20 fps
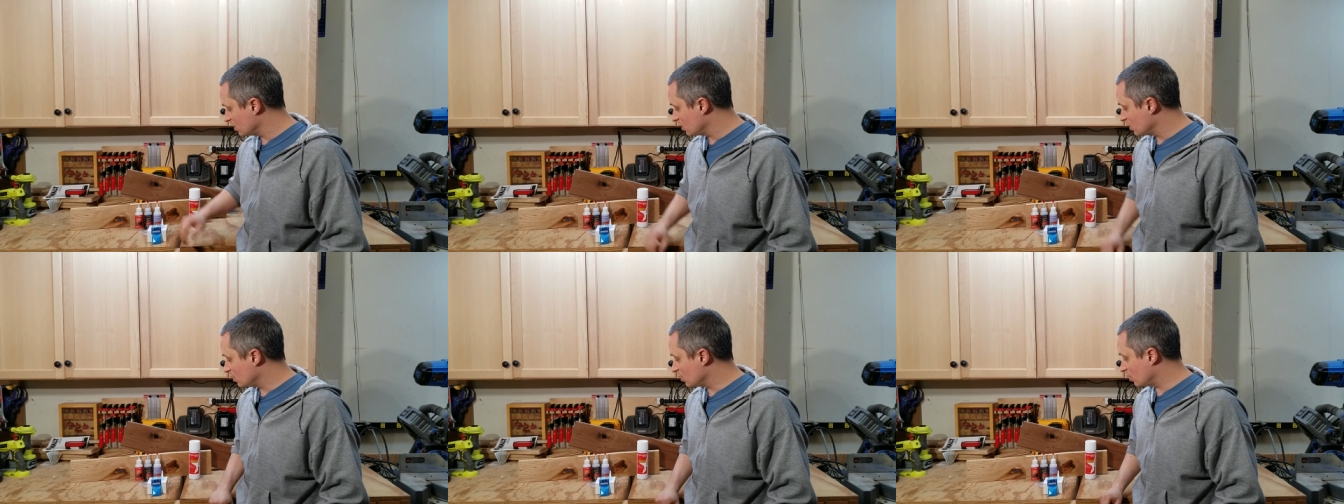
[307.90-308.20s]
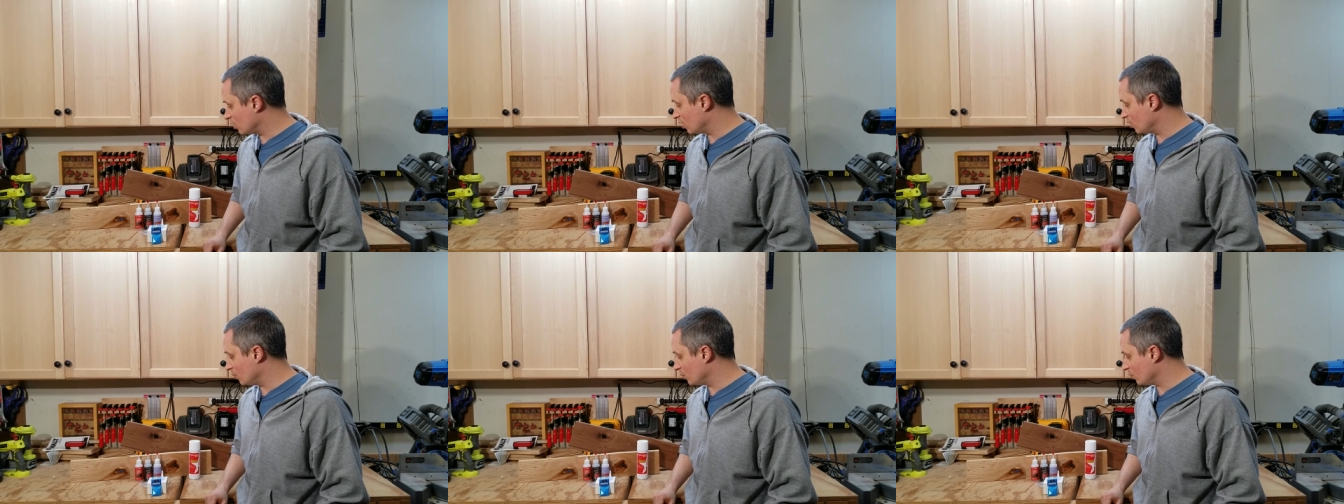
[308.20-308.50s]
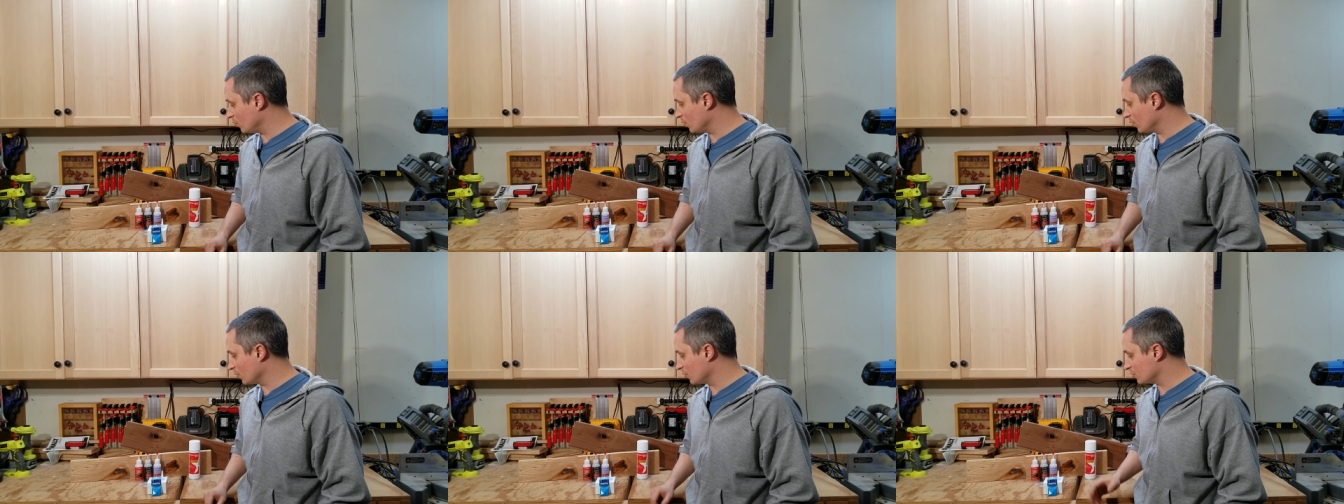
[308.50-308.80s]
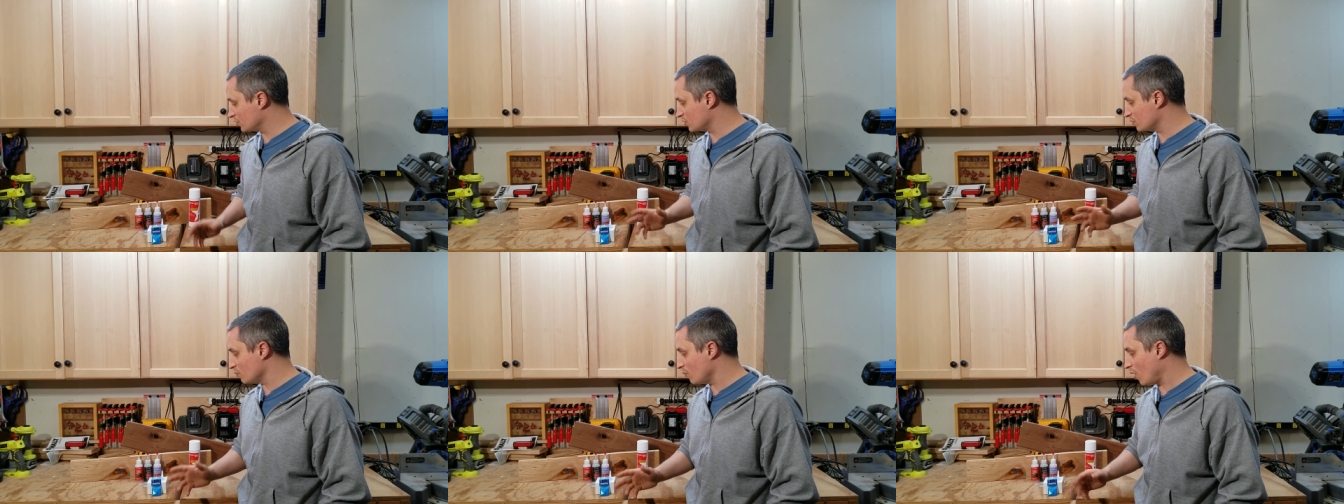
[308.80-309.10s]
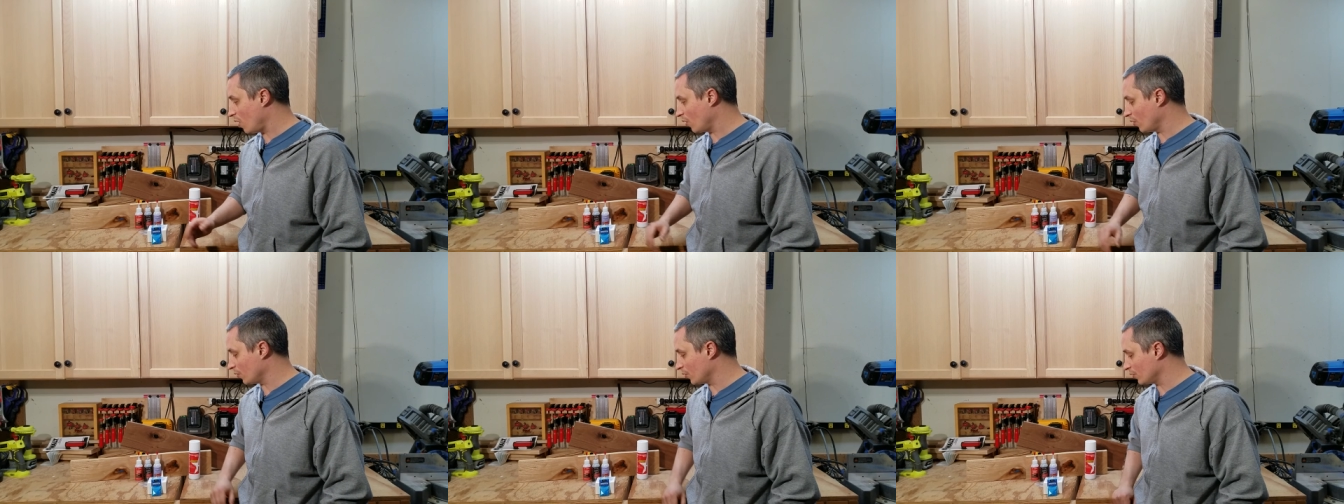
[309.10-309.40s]
um, with
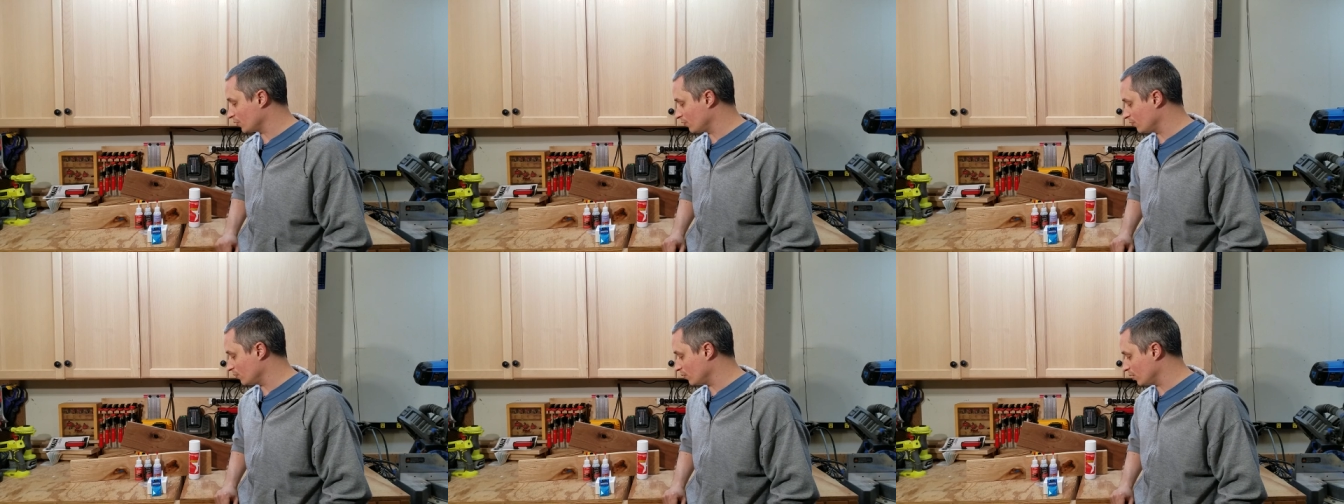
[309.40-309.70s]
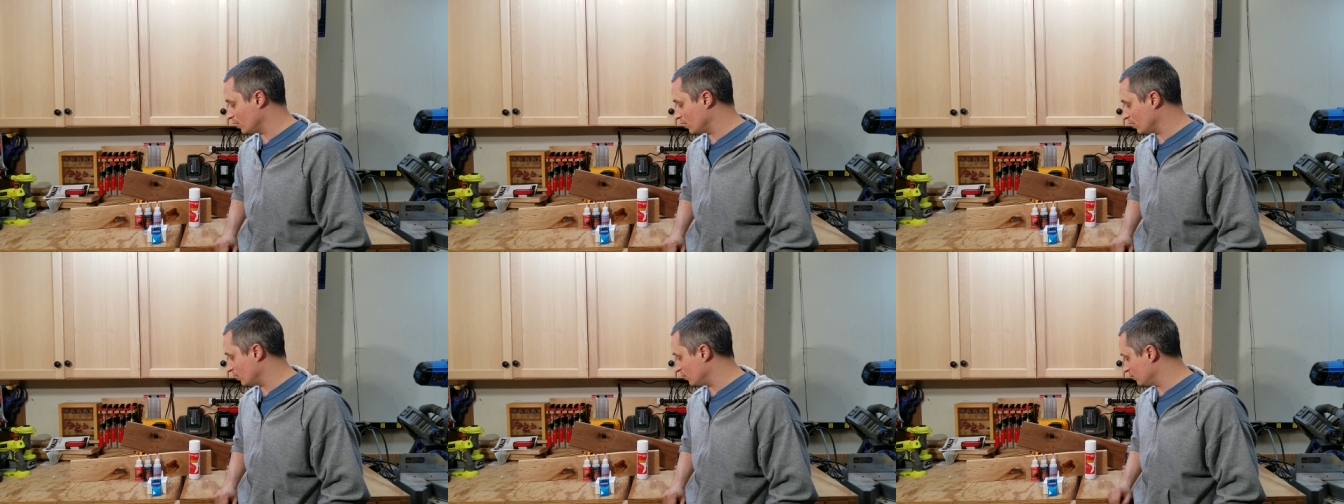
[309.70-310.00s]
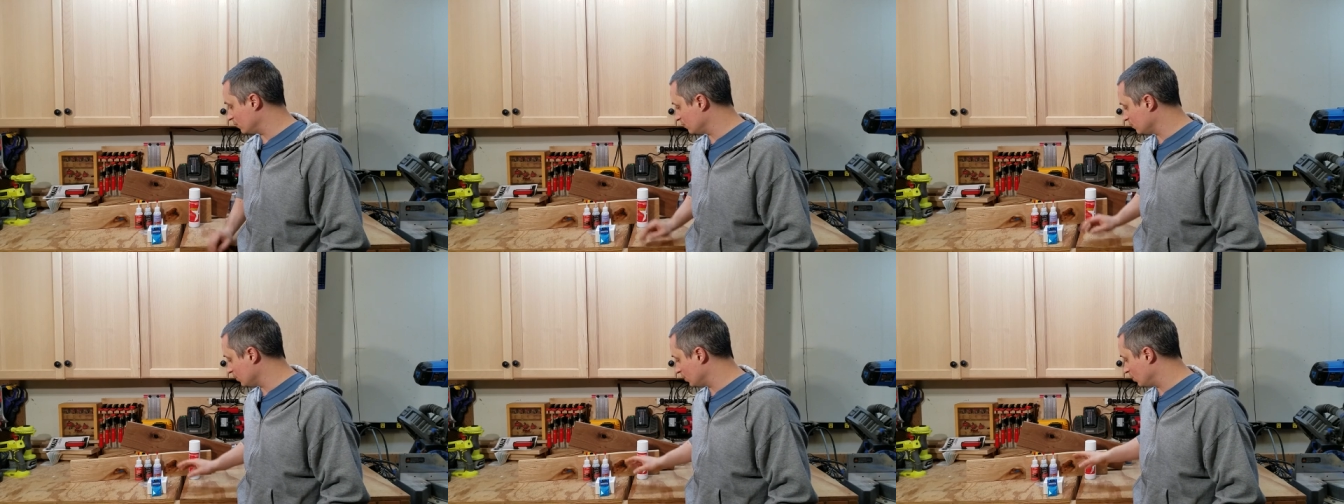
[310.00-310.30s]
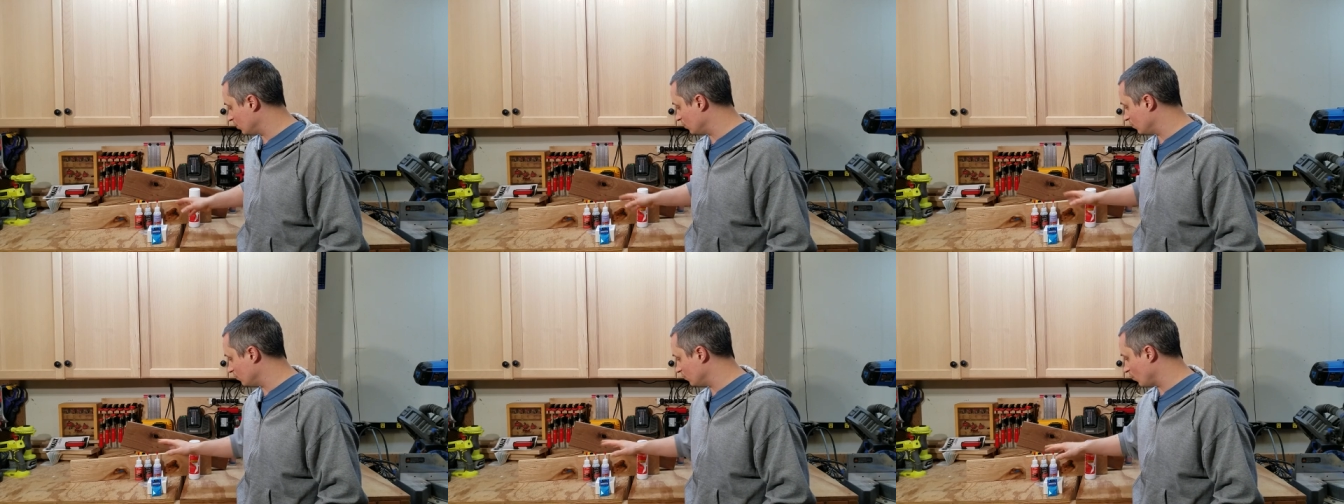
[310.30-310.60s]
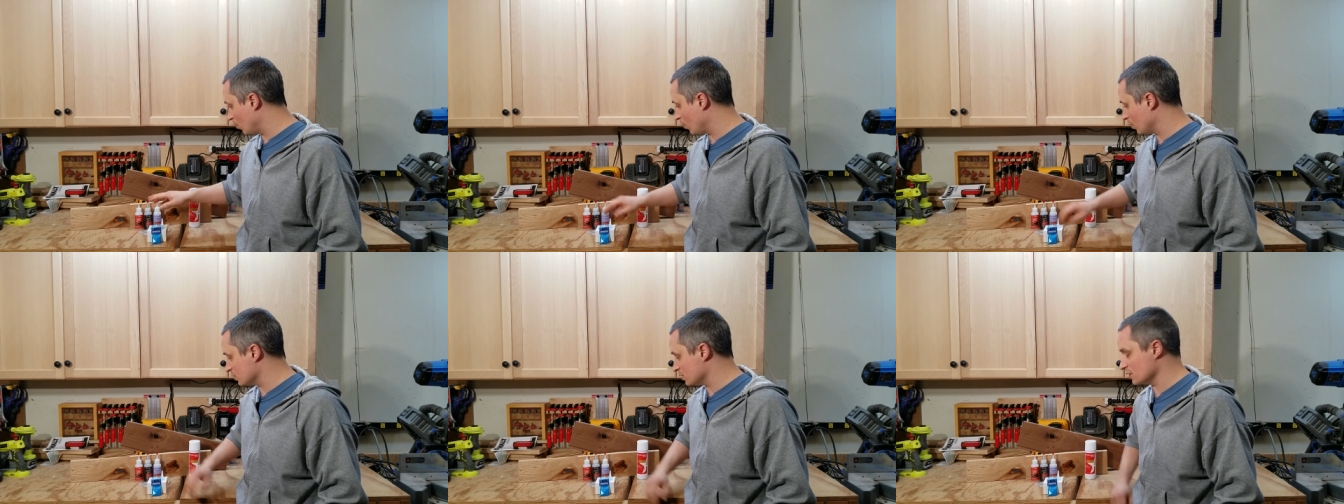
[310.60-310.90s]
smaller, uh, you know,
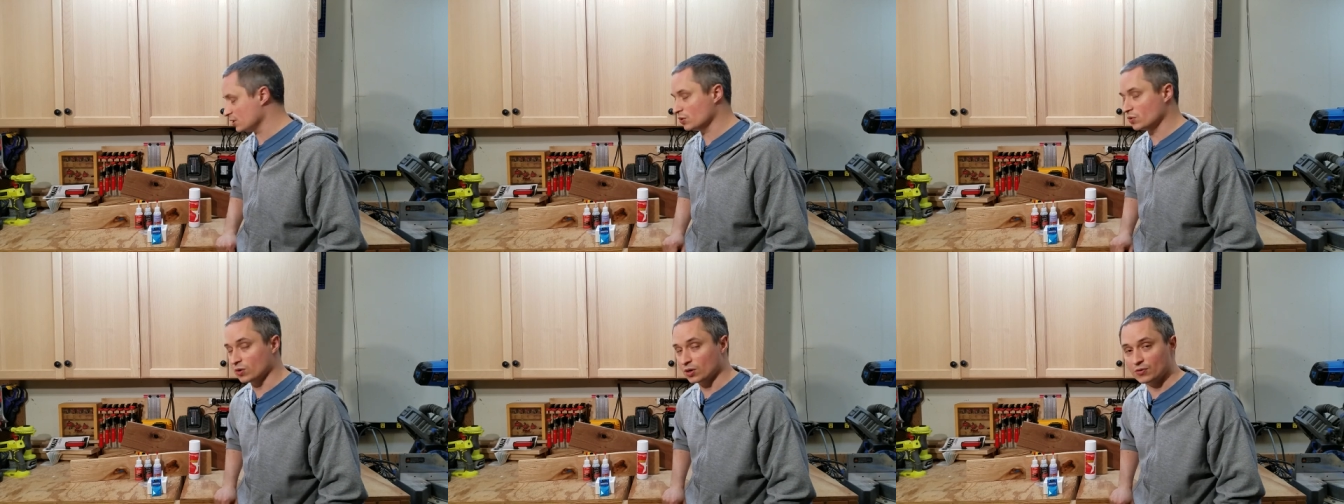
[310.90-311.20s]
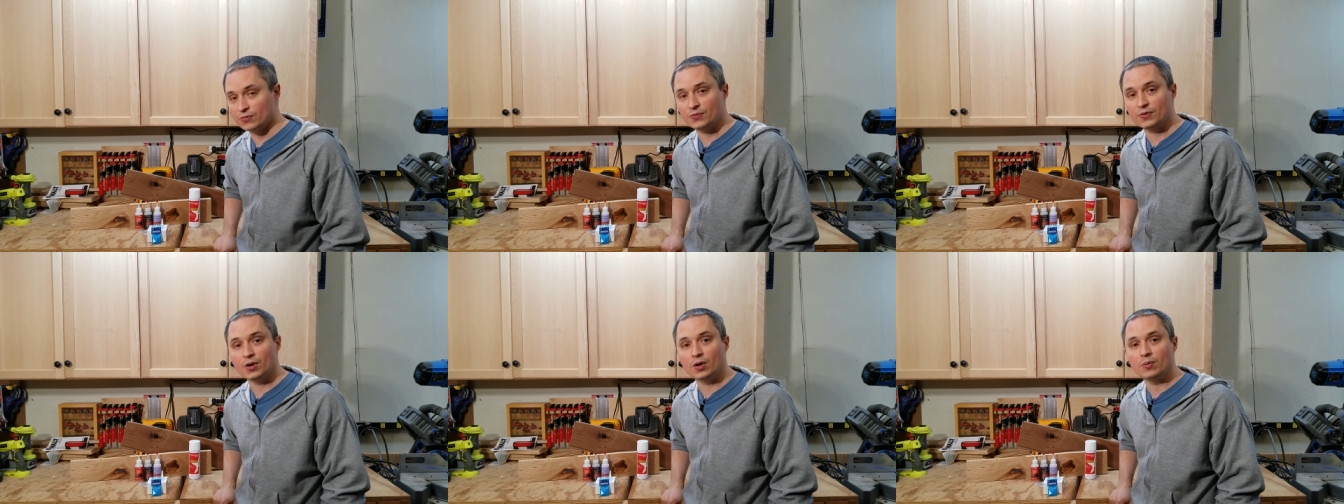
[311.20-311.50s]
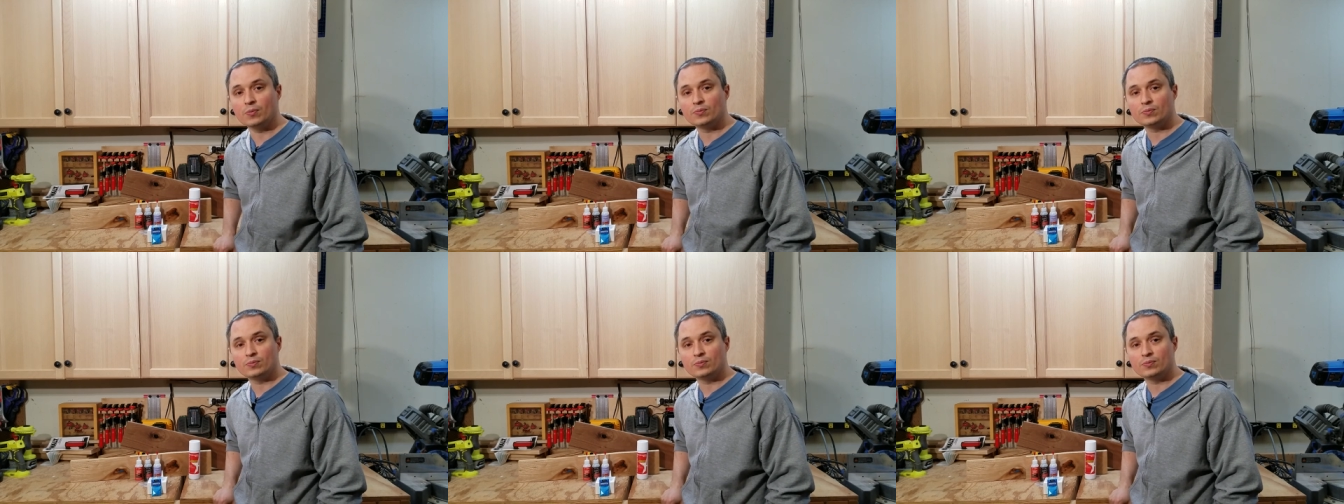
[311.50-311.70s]
voids that you want to fill.